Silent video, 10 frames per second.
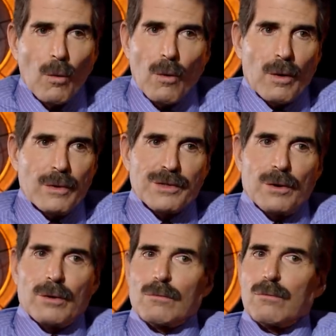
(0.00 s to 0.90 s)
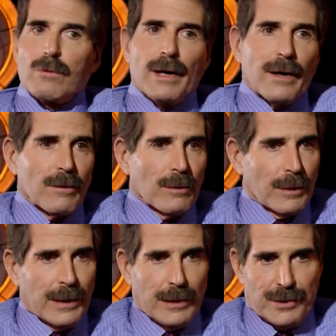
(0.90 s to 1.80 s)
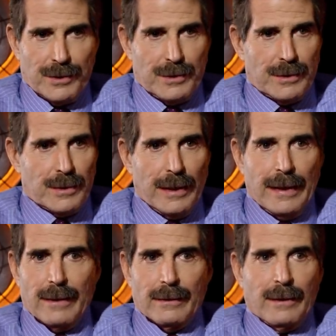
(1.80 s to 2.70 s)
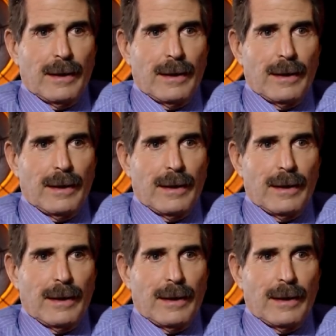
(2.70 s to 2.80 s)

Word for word: wars on rare occasions and